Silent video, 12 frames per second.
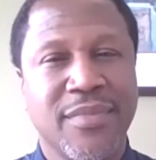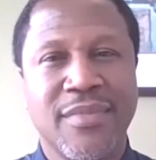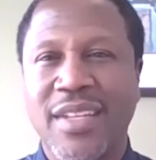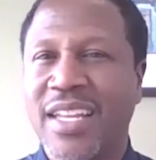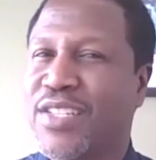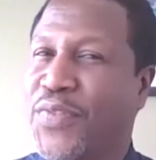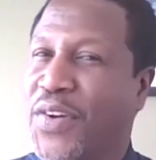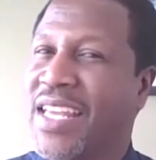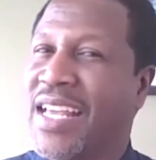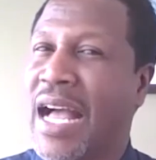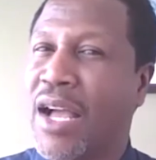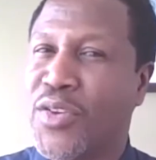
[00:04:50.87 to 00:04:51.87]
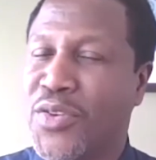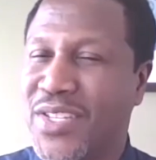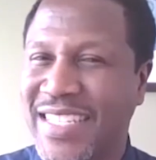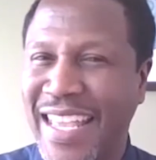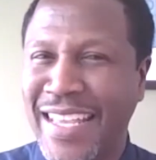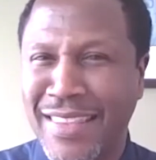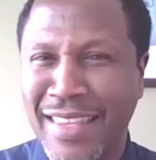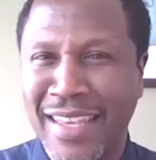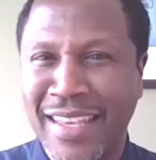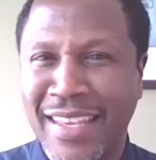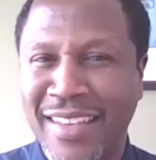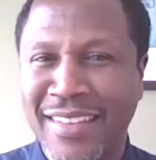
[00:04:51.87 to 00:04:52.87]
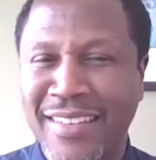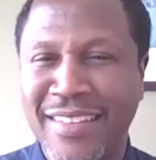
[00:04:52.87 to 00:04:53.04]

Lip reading: And it's funny how you say things